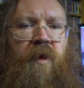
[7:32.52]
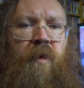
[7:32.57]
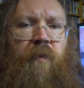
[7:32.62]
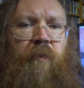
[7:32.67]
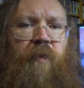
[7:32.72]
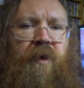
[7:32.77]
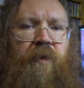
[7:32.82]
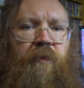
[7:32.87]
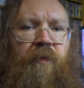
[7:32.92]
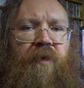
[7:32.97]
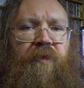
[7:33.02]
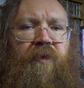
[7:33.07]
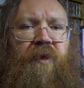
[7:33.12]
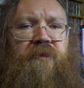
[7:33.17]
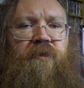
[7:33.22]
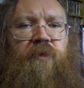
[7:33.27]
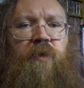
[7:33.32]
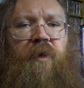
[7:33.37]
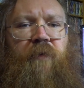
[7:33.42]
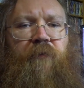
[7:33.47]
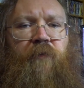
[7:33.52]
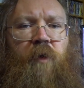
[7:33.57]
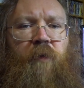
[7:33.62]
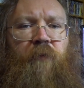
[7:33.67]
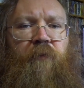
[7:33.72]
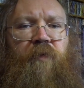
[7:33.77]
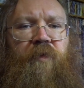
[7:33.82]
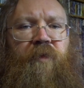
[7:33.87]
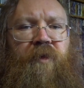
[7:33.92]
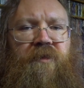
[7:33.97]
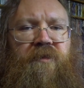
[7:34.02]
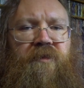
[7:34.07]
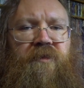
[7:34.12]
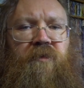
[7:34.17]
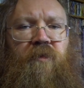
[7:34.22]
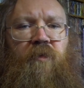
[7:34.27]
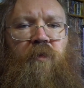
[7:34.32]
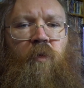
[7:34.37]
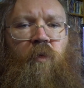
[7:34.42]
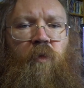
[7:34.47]
Anyway, that's all I've got for this.
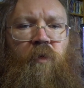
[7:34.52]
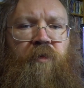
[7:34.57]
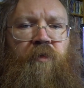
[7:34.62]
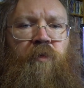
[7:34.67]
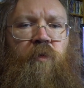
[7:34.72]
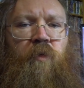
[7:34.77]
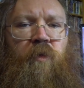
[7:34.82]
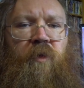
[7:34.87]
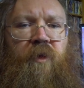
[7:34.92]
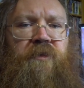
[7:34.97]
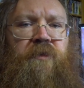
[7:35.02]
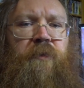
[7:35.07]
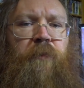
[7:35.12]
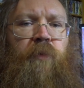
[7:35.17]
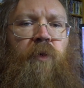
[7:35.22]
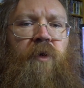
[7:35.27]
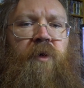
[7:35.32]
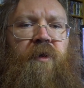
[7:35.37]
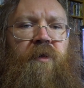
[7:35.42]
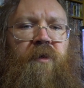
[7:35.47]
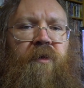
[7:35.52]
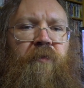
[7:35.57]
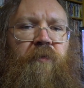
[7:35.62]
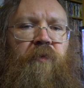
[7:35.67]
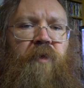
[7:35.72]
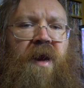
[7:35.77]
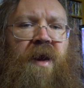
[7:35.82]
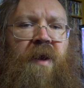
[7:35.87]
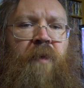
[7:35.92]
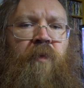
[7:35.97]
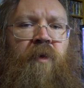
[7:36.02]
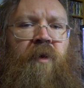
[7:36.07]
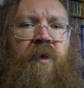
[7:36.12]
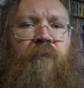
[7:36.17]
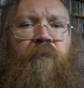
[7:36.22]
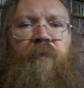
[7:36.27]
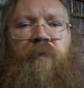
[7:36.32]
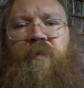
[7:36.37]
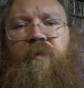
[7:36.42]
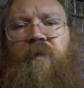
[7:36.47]
All in all, it's a brilliant little
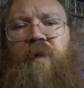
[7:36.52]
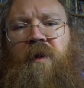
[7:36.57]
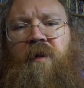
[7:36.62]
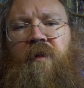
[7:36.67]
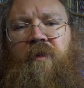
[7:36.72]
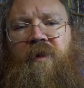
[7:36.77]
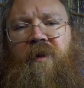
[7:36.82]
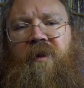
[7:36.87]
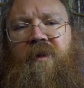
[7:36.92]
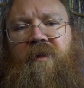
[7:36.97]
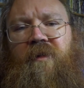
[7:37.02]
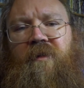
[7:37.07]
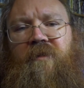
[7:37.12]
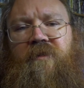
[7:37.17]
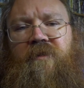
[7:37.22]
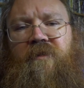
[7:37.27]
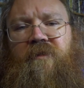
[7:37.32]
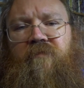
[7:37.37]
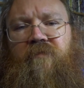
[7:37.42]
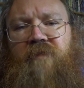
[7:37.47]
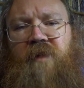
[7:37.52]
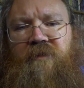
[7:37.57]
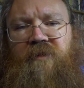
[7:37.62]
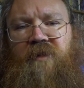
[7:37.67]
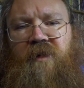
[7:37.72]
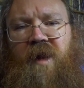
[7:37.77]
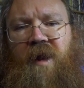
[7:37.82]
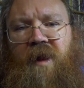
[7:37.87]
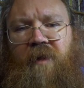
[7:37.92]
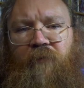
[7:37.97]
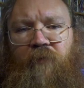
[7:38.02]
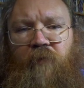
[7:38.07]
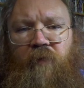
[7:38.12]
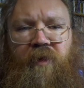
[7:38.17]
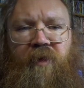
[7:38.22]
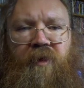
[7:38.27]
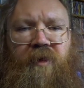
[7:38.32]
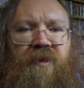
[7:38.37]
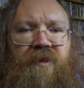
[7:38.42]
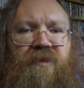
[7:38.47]
camera. The only thing it doesn't have with
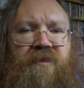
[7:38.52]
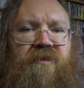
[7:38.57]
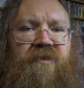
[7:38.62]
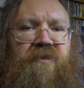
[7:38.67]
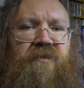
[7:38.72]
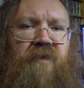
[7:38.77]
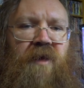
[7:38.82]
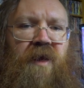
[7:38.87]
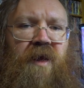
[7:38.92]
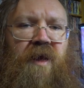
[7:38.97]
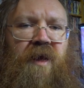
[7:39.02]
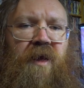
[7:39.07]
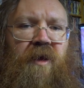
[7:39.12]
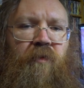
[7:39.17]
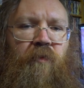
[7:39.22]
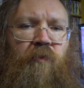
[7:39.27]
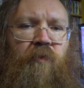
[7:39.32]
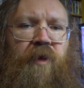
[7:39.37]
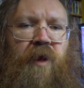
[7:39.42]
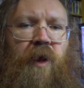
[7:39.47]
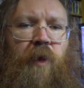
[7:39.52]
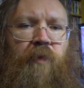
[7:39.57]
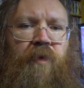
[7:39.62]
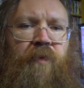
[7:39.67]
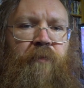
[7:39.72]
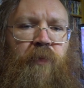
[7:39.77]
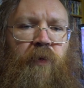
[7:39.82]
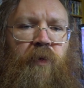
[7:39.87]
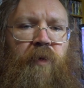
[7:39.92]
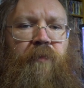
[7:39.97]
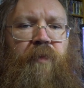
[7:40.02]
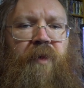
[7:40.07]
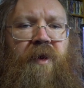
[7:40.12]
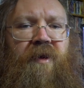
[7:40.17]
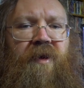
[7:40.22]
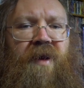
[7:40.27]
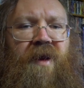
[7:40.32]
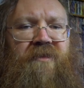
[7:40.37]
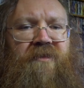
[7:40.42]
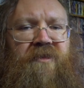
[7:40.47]
it is audio input,
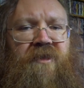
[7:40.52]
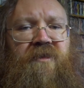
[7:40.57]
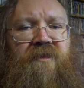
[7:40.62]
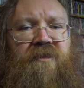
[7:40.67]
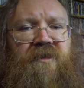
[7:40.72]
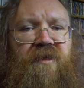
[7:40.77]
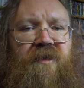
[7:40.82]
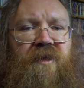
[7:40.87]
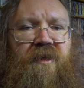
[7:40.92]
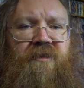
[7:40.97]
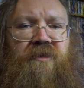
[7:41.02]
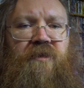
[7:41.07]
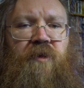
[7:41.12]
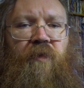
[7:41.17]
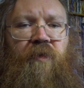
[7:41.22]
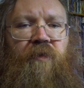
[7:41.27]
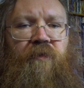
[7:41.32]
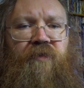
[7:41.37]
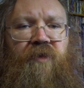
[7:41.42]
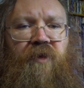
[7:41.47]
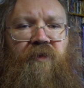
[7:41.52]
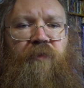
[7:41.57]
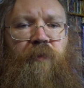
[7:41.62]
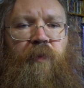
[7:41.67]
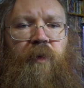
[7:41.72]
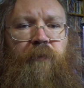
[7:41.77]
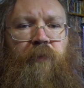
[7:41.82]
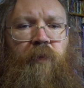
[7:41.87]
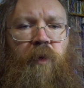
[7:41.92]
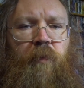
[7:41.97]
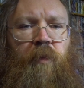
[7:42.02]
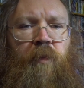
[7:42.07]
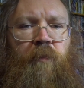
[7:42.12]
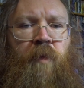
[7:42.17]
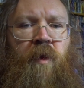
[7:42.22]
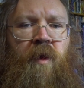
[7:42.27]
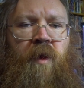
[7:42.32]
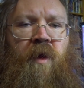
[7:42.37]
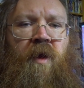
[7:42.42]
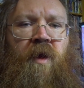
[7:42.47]
but as you can see, that's not such a big problem.
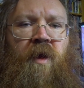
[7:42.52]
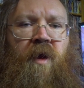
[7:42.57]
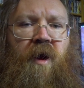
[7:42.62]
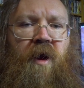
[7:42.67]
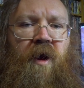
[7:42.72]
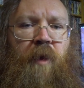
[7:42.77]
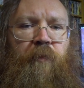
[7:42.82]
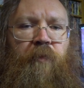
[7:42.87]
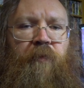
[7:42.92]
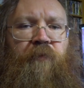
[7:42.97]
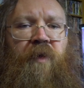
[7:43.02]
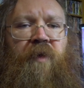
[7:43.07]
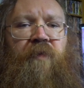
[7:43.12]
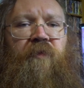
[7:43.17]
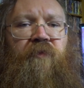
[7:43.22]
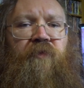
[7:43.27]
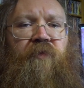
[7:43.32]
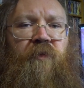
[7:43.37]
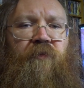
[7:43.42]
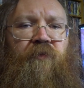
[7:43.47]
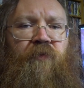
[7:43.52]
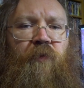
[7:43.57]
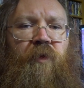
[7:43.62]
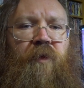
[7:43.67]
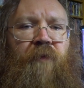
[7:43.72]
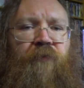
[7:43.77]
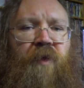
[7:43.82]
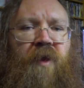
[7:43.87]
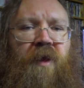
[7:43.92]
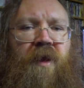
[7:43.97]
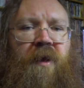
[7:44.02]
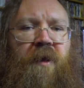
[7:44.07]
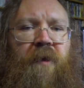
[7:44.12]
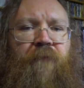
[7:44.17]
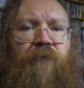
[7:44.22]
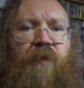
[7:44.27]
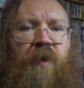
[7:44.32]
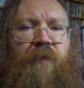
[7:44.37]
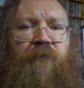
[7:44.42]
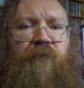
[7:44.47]
I hope you found this useful. If you
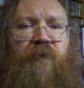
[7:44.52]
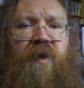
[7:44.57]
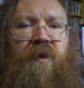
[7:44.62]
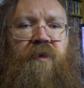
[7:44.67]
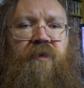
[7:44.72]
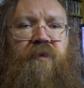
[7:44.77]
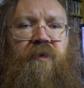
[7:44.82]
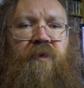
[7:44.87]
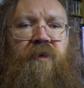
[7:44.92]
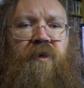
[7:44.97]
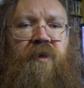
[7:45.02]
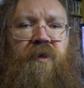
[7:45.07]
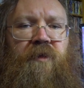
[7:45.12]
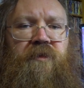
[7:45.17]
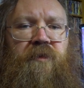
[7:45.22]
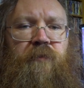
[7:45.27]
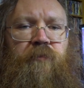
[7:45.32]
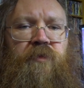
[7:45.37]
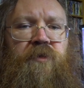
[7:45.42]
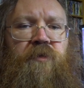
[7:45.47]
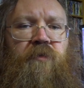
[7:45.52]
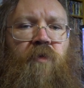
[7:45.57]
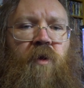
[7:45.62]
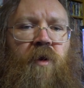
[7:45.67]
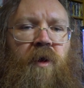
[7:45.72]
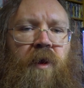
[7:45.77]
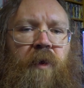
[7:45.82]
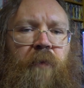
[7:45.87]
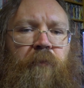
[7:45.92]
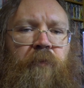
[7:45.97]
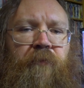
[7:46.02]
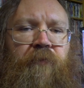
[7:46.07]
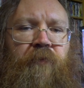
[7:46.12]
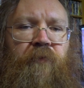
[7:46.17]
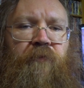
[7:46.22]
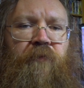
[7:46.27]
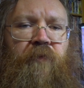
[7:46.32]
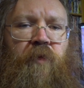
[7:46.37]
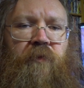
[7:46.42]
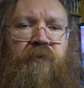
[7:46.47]
have, don't forget to click subscribe. If
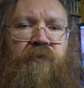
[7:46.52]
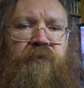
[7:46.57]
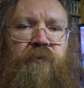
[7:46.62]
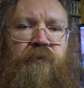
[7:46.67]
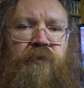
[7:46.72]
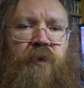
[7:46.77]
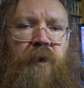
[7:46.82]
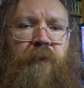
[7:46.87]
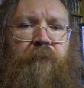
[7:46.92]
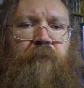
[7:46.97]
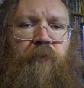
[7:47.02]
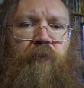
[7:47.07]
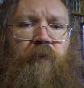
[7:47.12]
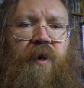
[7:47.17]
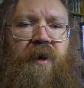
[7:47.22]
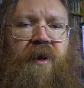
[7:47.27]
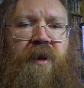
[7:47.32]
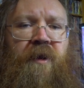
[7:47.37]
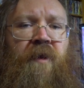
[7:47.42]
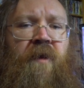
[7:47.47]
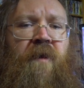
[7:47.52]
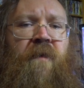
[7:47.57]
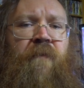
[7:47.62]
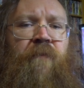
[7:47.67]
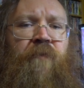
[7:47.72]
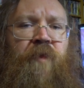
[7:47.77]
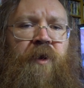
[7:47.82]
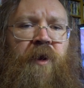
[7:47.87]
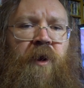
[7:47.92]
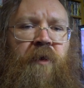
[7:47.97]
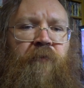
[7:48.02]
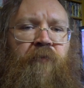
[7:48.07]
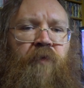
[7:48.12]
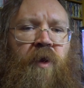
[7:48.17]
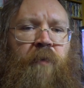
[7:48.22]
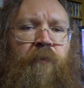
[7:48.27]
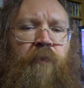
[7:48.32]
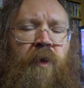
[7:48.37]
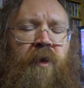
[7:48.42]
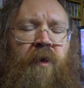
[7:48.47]
you've not subscribed already, the
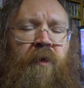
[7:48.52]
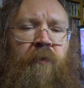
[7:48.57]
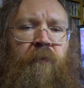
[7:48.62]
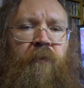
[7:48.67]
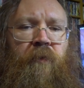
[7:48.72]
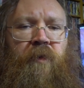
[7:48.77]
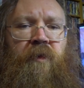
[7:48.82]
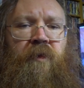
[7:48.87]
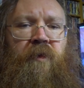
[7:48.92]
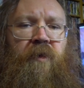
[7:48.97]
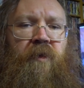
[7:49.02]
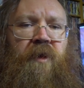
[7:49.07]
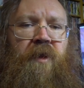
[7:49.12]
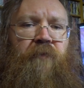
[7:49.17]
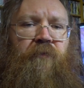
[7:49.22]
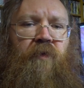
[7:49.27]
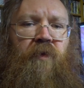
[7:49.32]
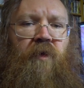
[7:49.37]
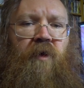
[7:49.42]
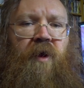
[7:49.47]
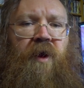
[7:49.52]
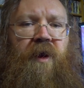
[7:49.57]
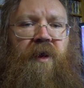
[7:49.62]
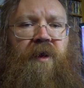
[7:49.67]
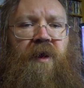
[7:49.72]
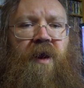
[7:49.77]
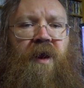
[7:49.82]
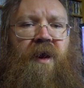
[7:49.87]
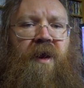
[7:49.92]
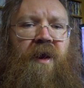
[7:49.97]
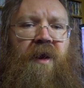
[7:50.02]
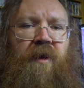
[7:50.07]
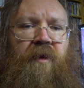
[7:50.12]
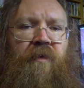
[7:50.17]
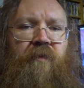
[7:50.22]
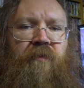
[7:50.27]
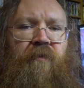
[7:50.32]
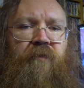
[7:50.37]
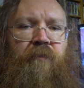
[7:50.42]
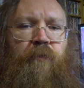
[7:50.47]
notify bell, leave a like,
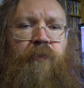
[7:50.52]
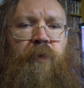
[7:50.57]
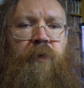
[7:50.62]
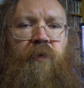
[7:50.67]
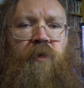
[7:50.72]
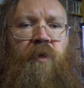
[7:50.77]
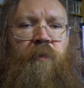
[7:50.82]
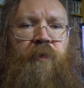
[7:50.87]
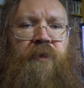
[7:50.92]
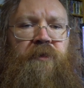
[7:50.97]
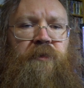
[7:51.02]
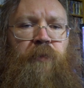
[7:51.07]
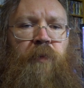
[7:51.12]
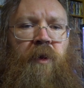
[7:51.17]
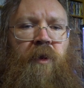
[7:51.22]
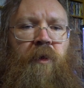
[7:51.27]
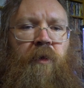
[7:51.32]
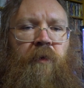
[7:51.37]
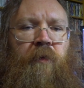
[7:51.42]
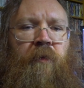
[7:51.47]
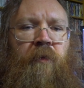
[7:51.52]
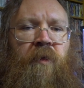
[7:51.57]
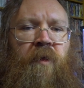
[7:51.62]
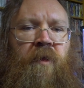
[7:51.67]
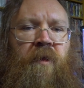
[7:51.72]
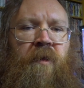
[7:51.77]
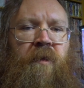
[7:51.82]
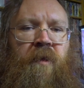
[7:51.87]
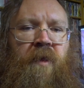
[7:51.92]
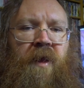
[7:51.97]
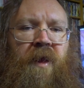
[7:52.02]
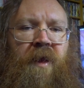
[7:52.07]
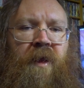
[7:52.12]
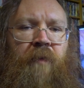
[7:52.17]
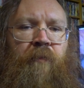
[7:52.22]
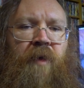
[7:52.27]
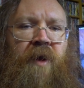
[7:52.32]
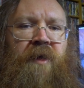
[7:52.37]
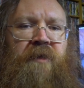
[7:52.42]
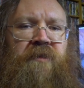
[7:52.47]
and put comments below.
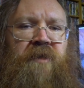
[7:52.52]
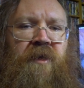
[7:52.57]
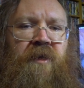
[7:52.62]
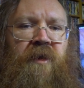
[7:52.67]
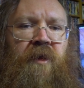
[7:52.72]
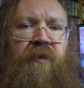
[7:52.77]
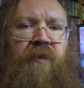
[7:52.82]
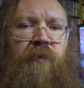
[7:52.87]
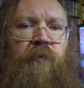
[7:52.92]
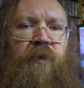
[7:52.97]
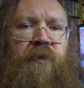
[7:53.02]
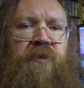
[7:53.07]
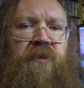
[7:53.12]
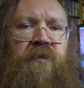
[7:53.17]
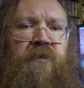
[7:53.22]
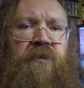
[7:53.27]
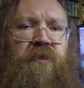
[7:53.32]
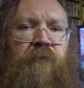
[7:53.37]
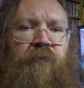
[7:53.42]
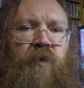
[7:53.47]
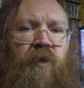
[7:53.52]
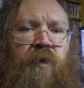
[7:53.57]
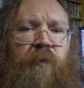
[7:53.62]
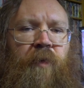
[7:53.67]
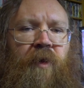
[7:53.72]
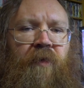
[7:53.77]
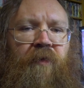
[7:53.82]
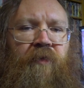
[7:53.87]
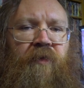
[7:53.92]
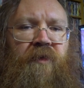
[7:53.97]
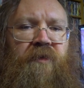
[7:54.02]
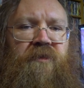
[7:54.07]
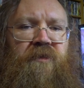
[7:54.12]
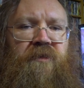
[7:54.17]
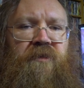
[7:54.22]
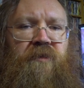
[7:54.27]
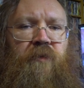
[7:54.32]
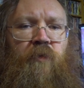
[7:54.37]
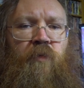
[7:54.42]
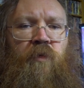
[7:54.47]
Ask any other questions you've got about
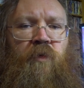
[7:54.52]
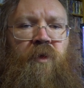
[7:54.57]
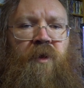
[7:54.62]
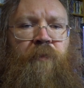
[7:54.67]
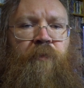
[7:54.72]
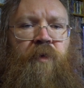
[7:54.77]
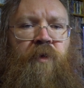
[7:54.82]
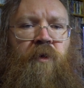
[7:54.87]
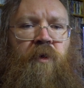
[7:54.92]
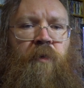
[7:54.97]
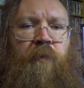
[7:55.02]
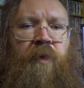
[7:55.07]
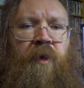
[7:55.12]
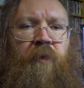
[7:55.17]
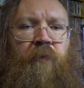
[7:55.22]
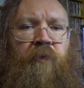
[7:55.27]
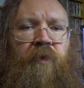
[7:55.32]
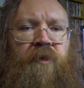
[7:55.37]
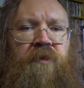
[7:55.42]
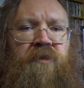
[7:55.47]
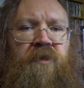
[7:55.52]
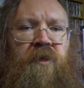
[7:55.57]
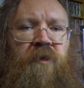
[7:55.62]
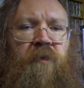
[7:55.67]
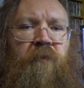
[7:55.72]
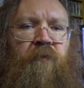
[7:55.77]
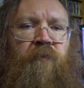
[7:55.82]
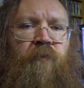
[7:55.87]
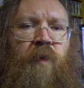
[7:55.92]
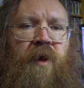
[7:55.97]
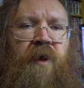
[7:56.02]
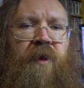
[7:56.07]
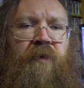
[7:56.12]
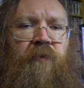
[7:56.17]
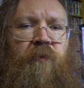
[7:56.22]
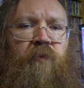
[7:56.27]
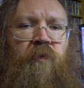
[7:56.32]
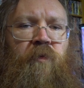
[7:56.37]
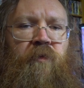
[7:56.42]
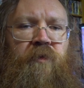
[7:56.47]
this, or let me know about rigs that you've made
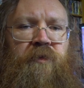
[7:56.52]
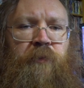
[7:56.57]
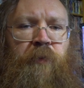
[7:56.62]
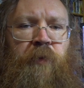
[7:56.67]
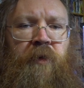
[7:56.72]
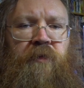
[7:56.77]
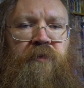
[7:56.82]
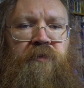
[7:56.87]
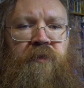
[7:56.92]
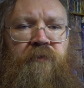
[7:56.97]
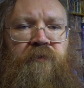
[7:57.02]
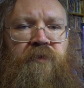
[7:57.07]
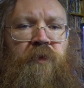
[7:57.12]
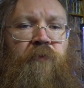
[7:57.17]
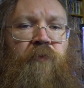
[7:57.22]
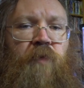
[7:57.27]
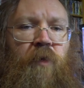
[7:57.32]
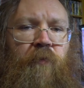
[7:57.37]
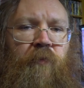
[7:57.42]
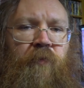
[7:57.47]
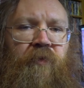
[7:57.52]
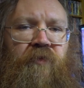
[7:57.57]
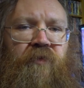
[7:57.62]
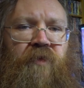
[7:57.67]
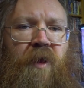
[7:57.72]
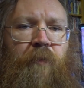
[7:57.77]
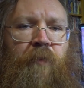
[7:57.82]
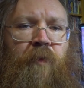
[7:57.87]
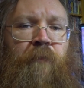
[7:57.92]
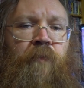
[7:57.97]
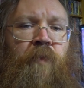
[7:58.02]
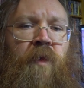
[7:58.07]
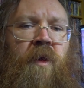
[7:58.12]
or experiences you've got with this camera.